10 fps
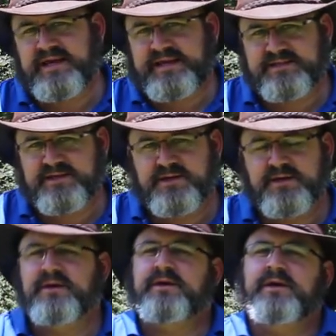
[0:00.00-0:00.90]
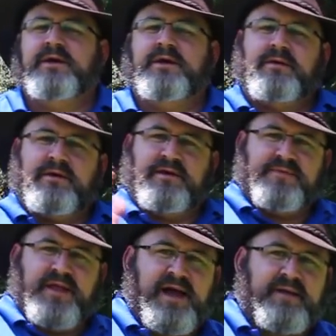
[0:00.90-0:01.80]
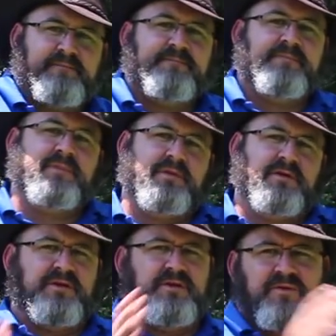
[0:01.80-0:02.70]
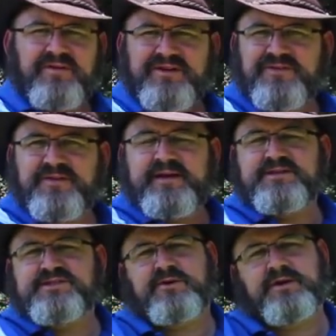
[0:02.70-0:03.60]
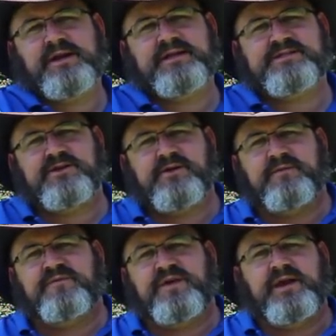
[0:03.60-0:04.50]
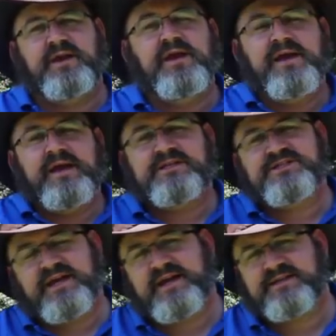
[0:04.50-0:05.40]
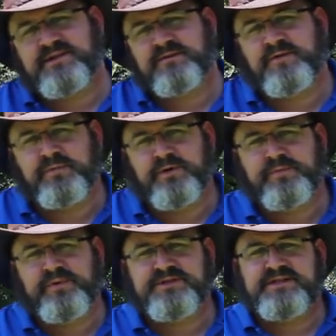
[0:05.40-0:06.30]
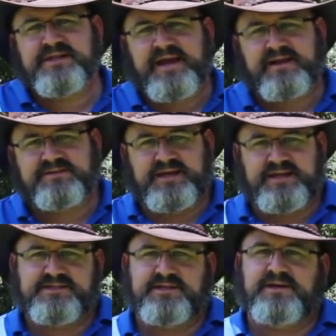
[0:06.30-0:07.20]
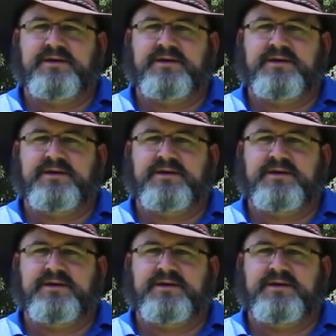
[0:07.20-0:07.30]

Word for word: linked. If not, go on over there and start an Instagram feed and check out some of the bloopers and the outtakes.